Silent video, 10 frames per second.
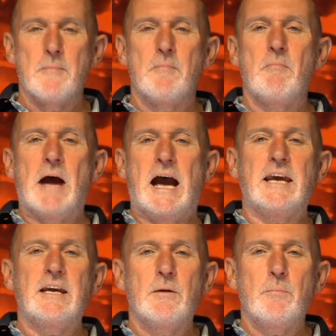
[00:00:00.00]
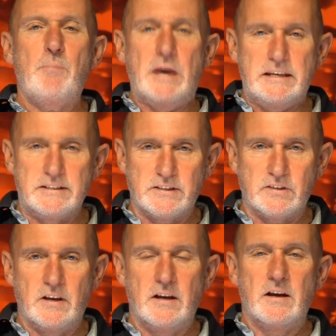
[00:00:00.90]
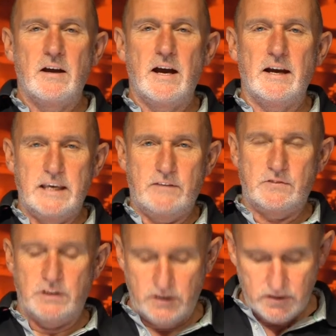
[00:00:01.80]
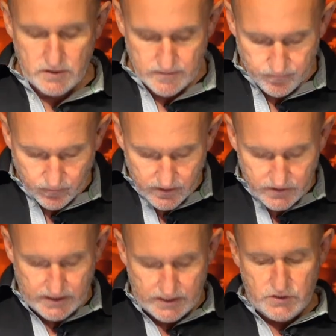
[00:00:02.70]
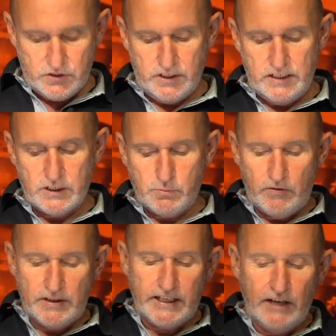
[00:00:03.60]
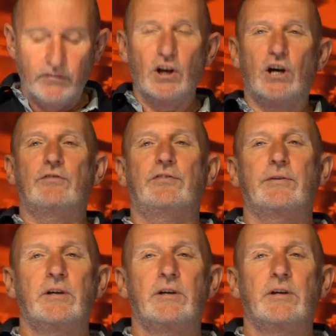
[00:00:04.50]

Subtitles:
My peace I give to you, says Jesus. We receive love.